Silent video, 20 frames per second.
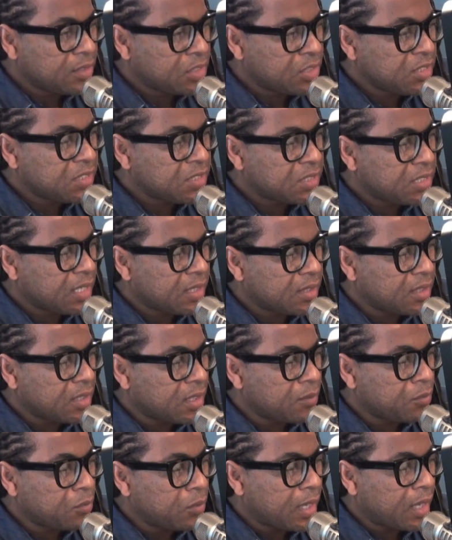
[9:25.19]
she said
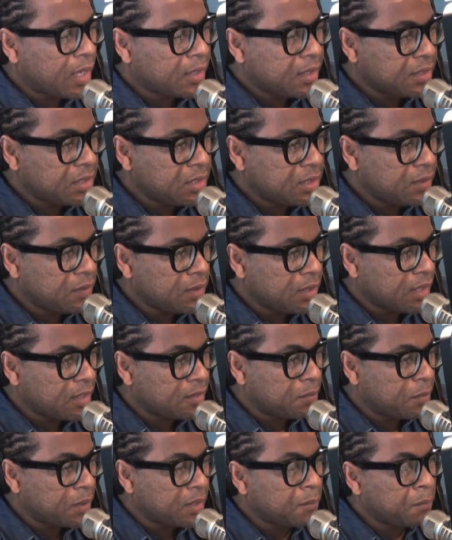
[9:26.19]
that reality TV
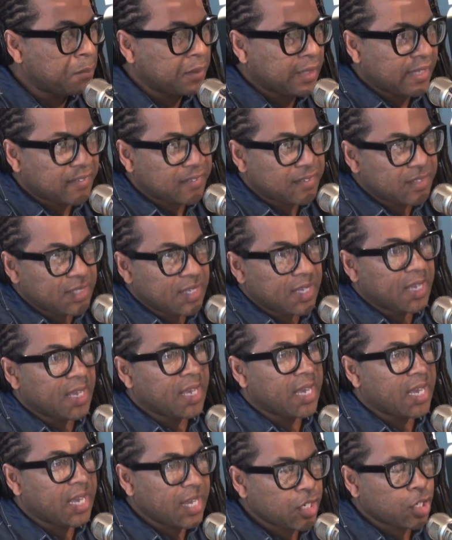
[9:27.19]
has been a blessing
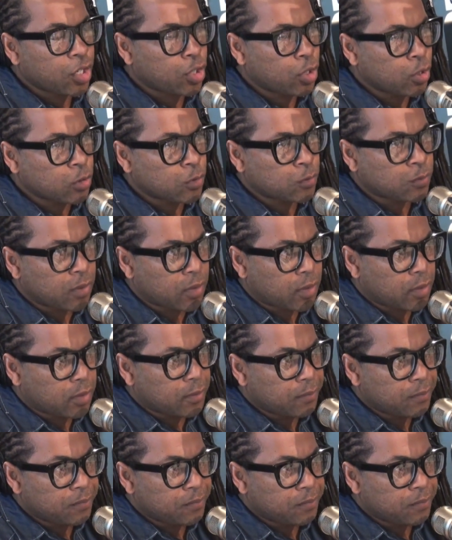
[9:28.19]
and a curse for her.